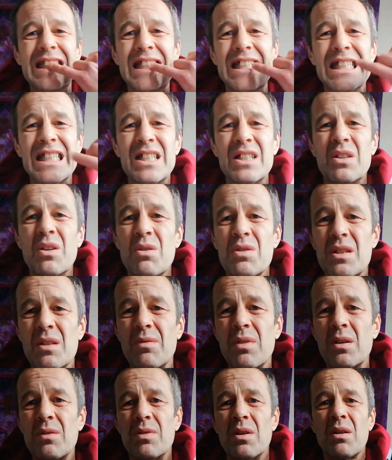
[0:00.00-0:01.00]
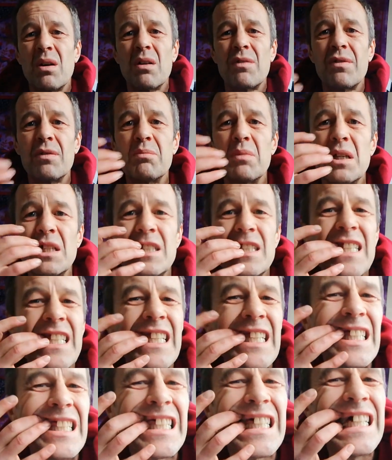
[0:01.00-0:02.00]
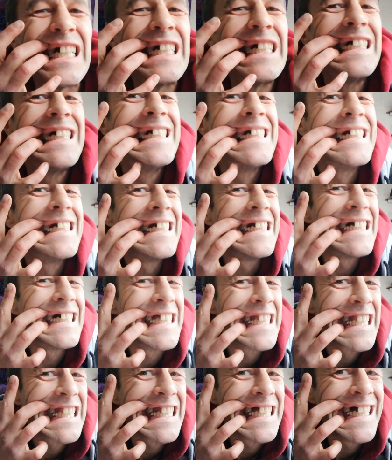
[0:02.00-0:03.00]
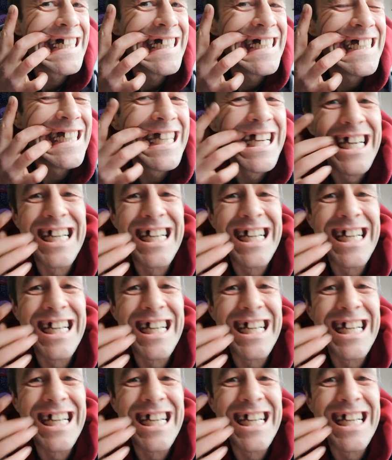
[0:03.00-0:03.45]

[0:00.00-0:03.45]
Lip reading: the loss of over half of my teeth, like so,